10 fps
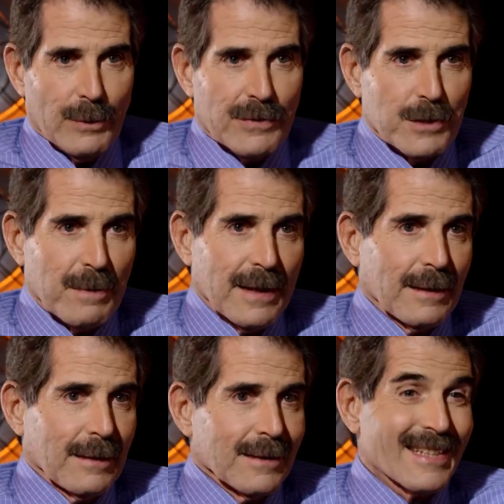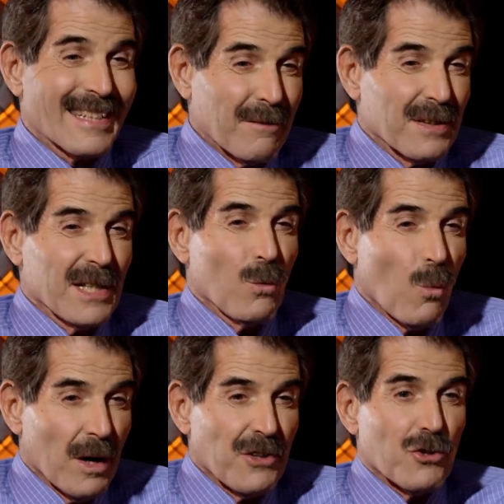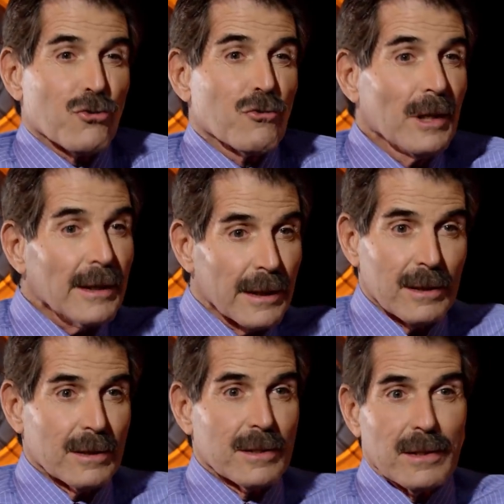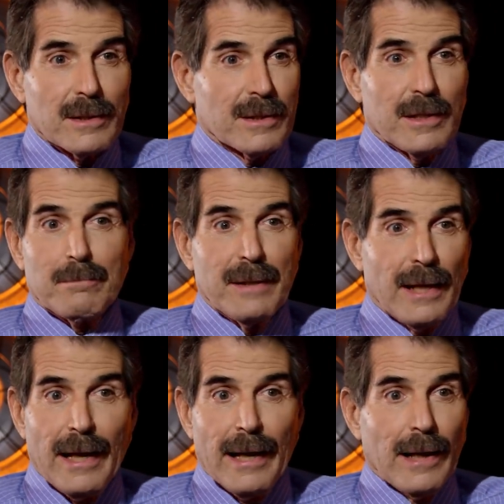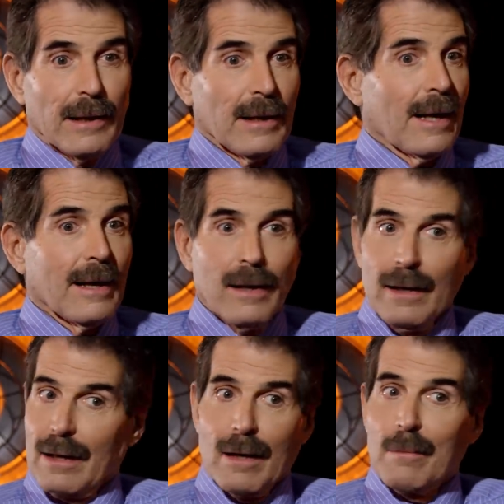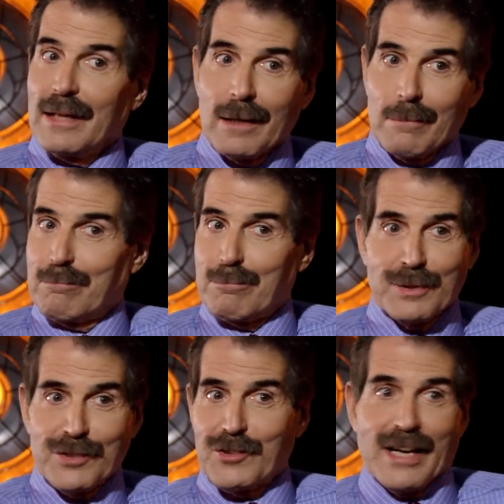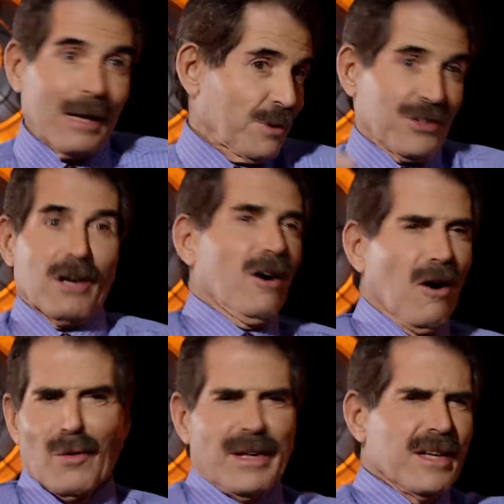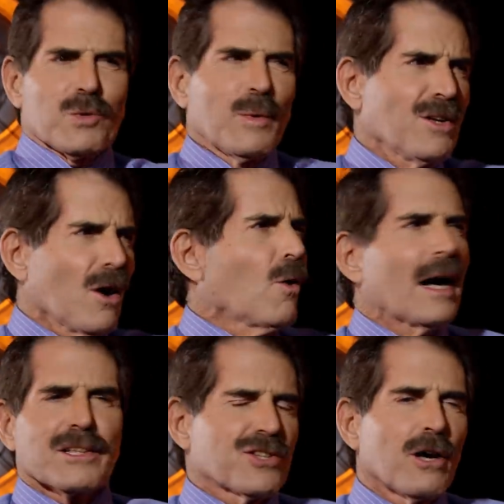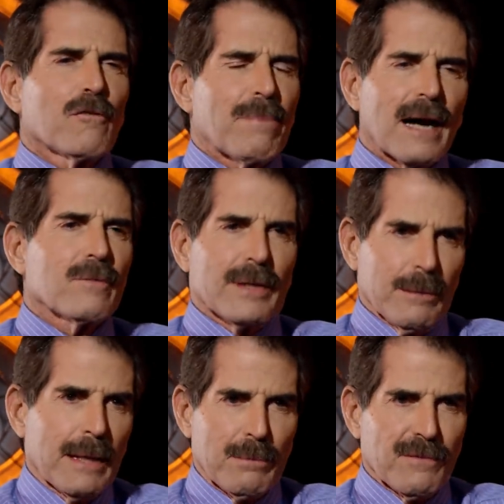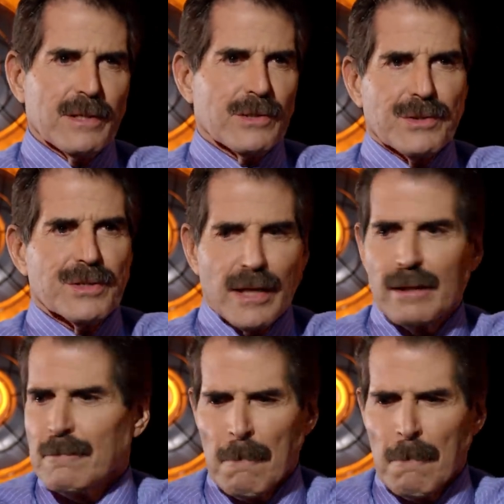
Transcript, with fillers: We've spent seventy-one trillion dollars since it began. And I, coming out of Princeton, I was going, oh yes, we know how to solve poverty. My professor said,